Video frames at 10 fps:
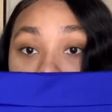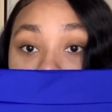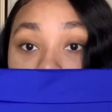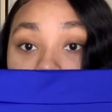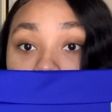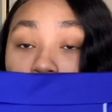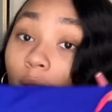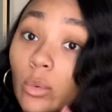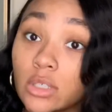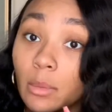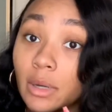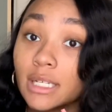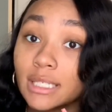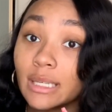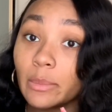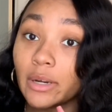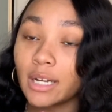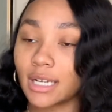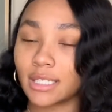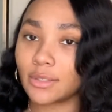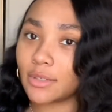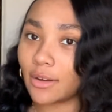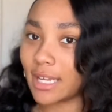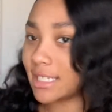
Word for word: that they was gonna put a zipper because, you know, they